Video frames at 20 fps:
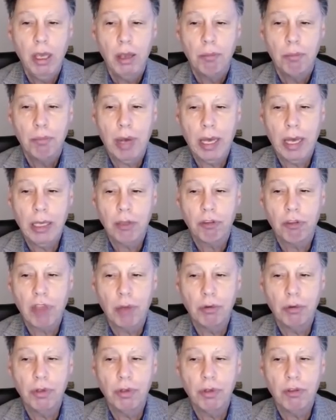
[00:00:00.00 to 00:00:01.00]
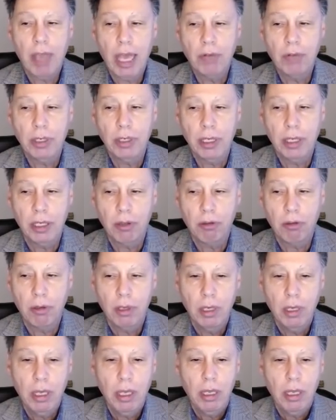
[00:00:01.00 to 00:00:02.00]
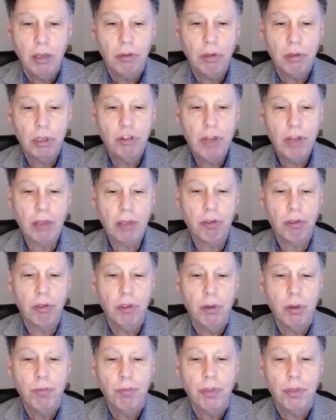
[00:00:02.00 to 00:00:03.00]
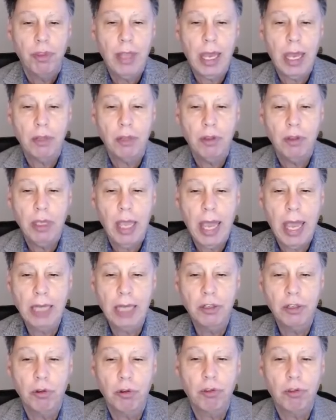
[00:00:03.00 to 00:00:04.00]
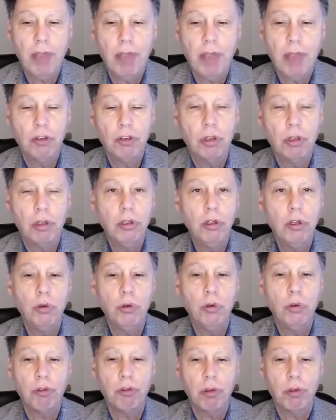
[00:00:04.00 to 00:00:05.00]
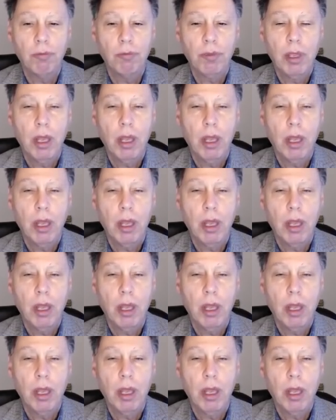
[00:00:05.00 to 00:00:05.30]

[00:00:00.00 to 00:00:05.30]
by some of its advocates, suggests that the actors standing to lose